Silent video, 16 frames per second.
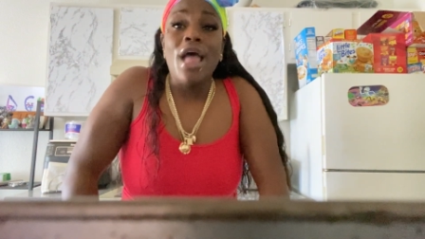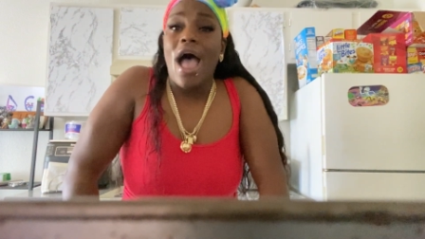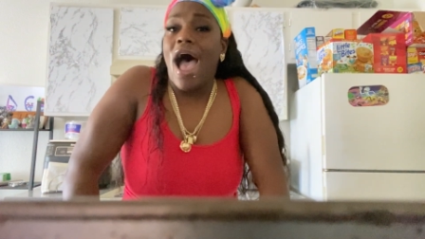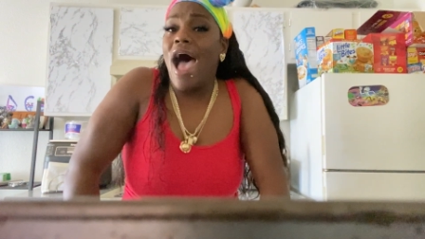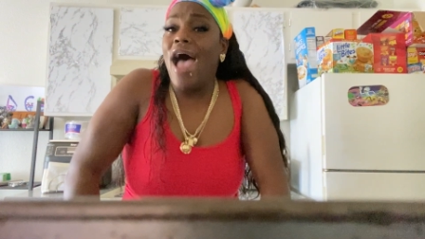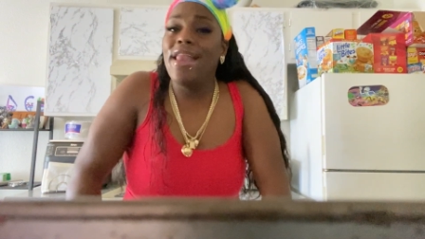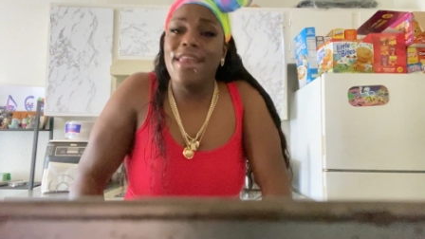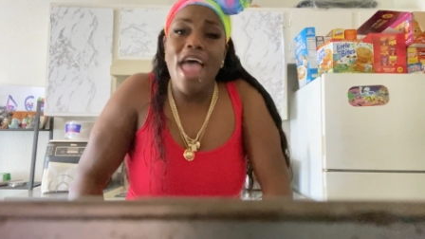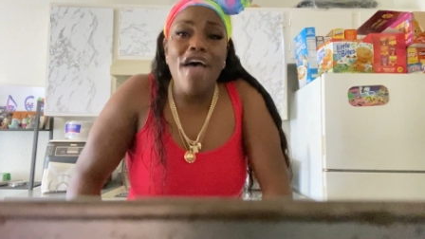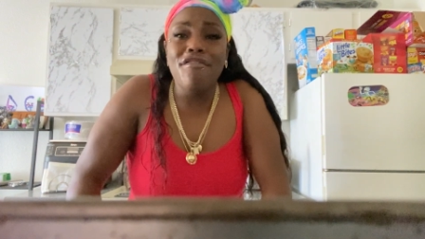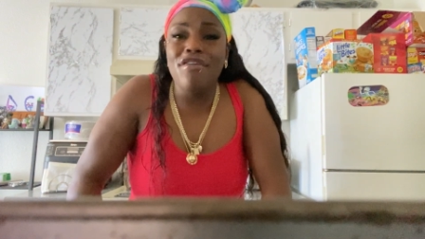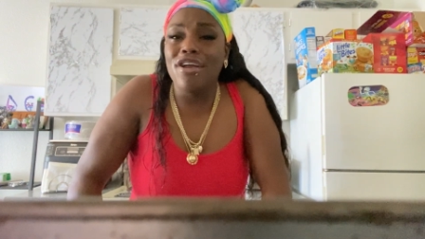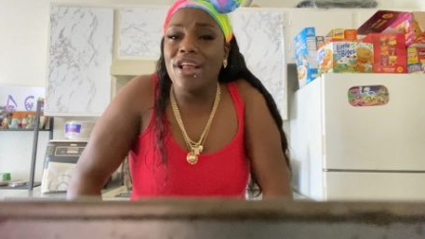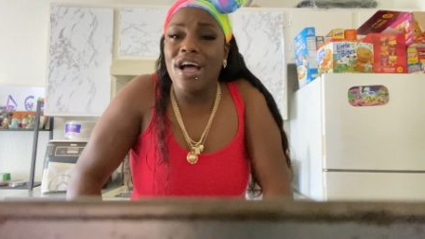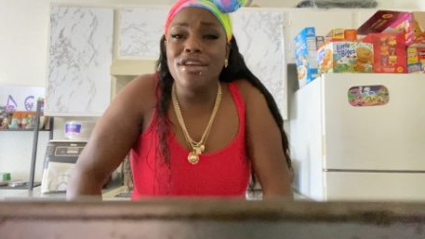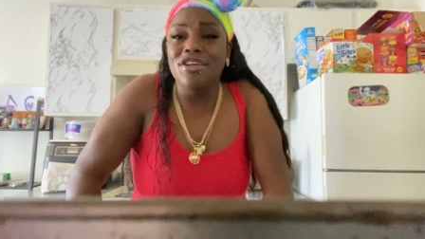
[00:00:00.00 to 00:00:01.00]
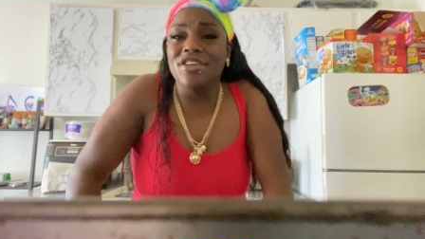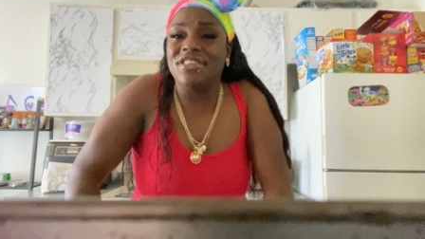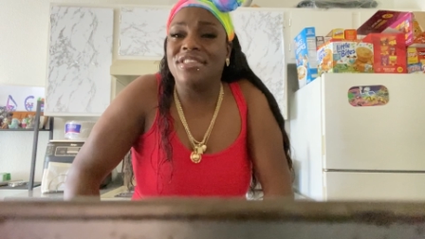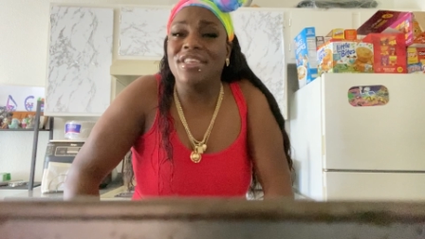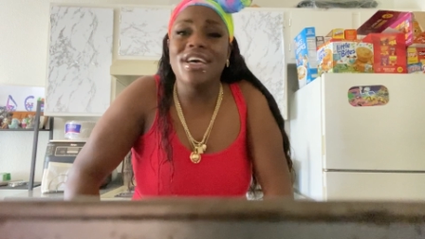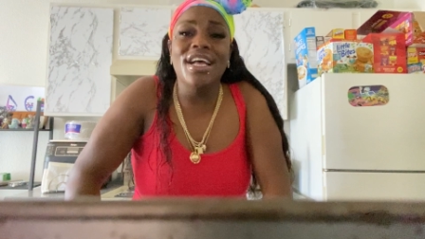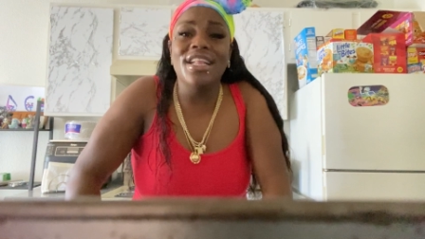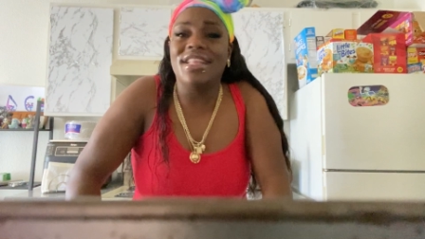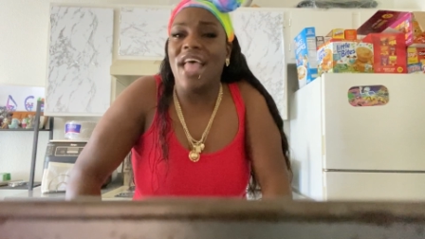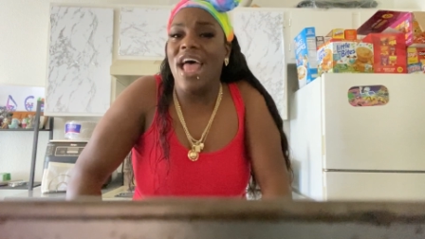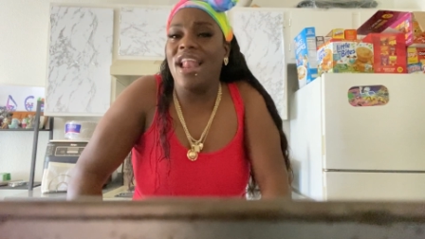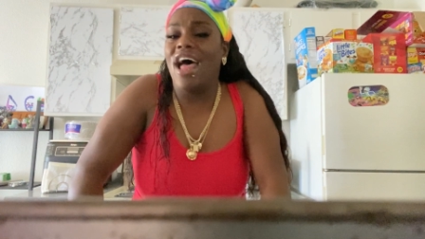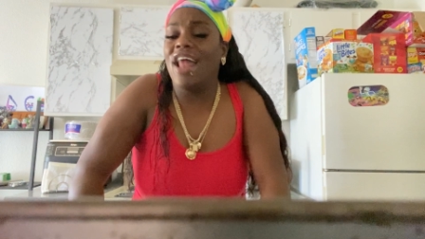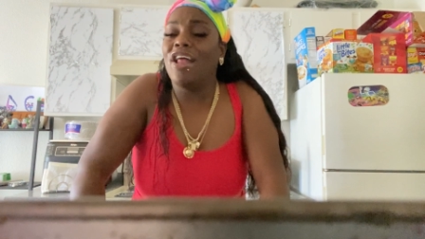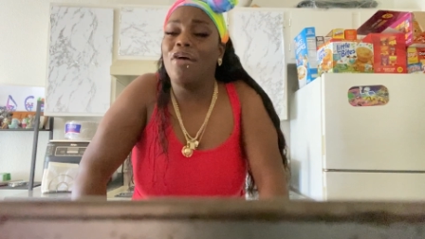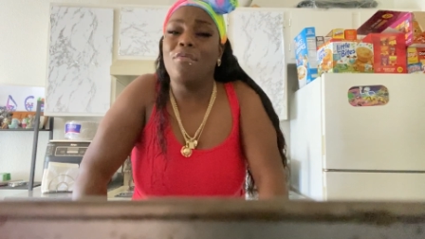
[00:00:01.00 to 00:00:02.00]
I never understood that.
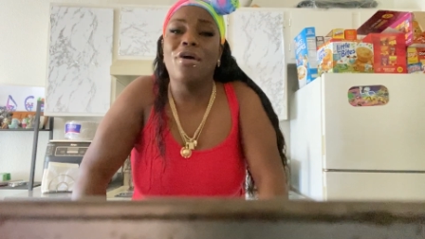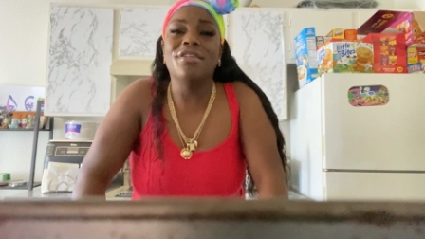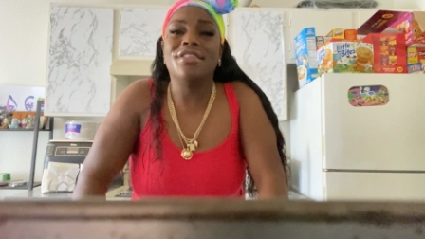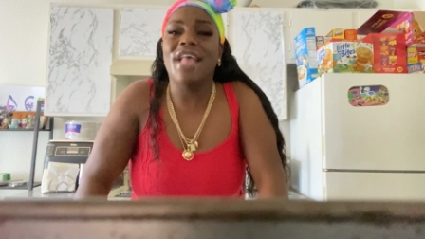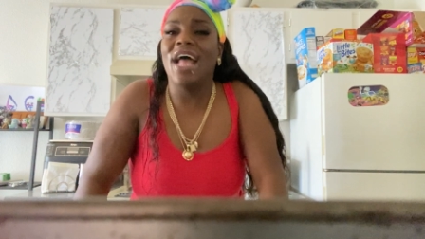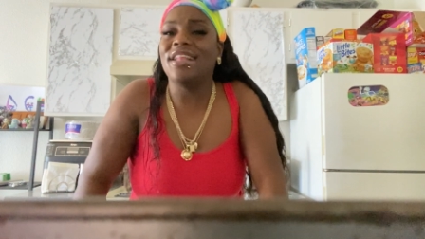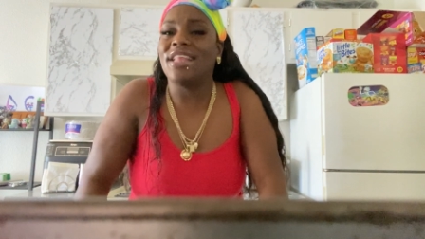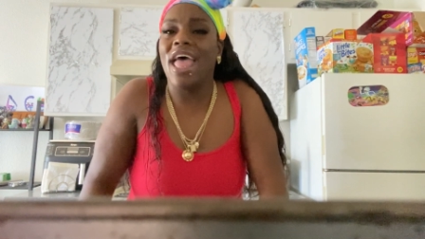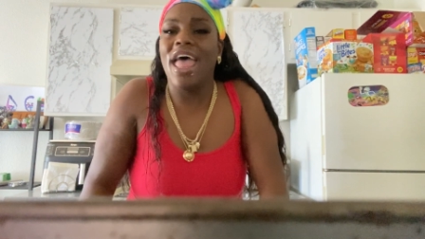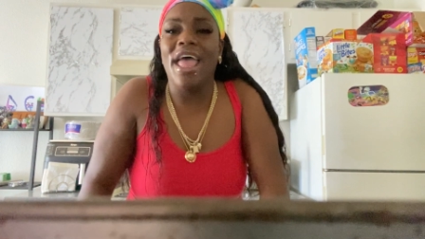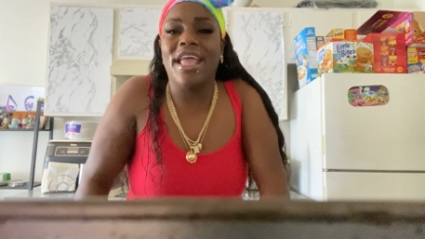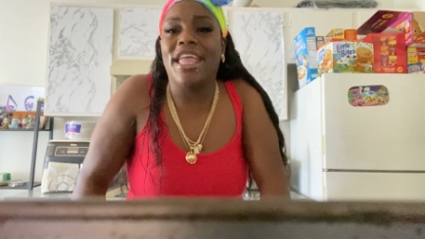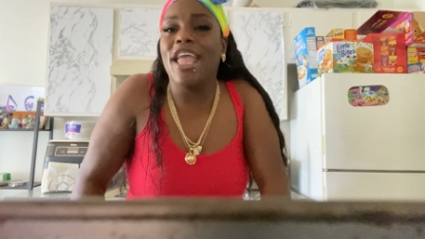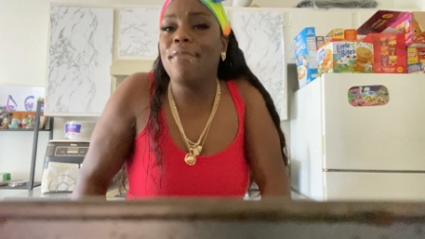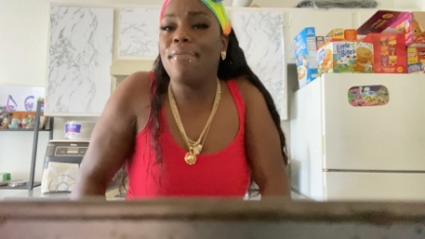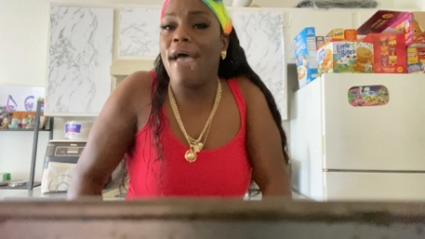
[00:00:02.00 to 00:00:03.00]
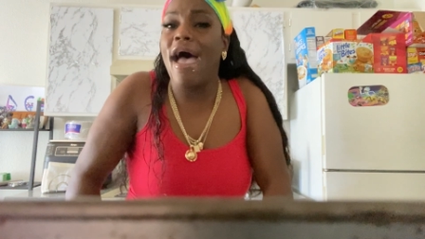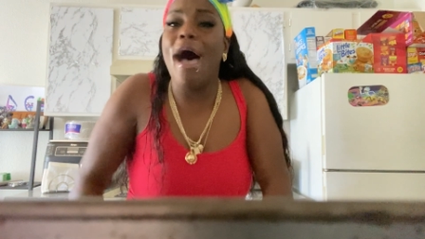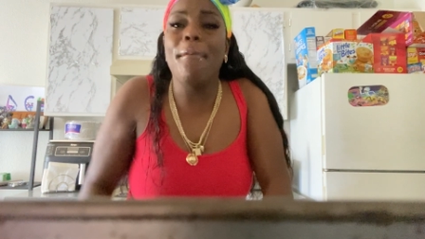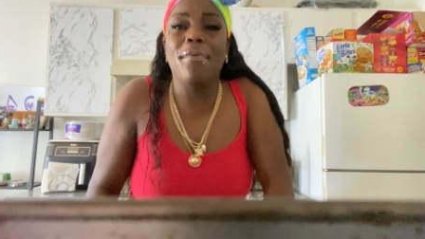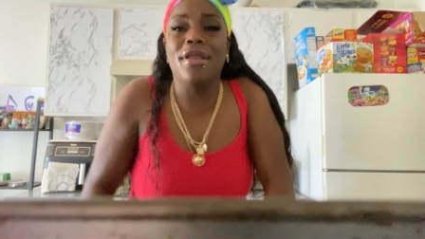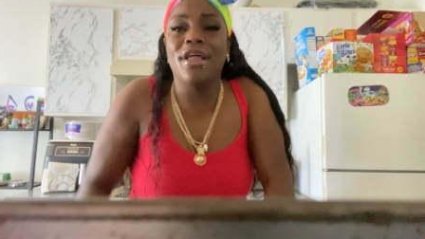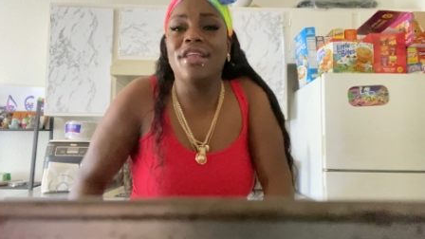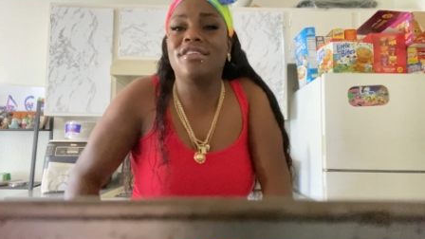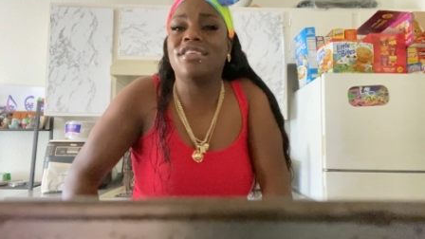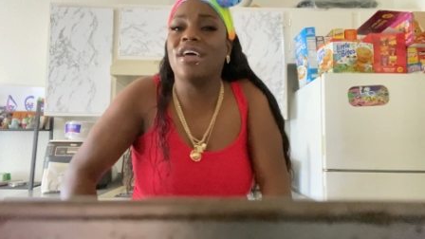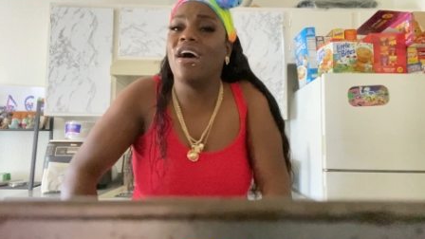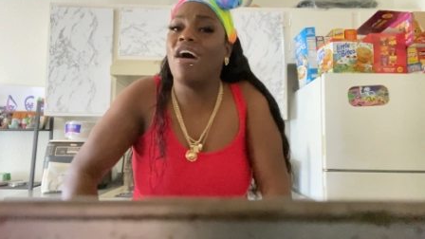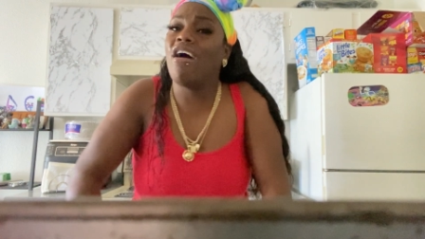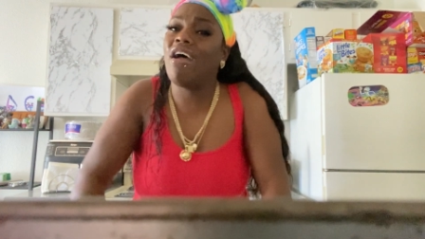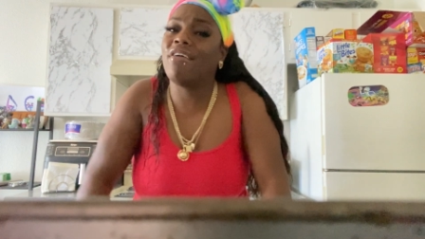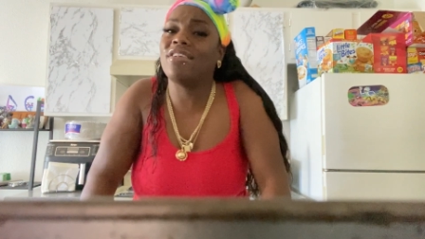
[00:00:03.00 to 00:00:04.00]
I don't want that to keep happening to
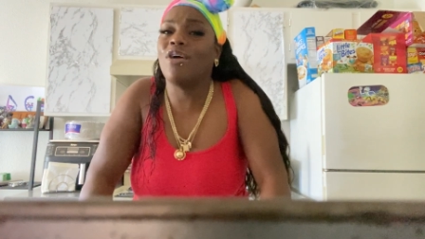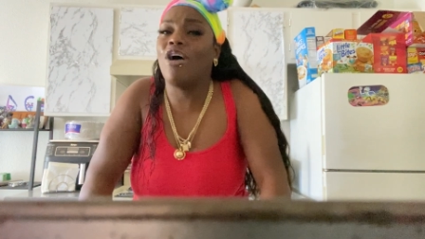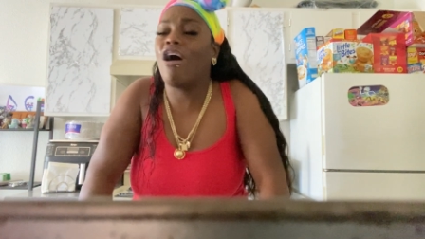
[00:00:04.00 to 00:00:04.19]
our,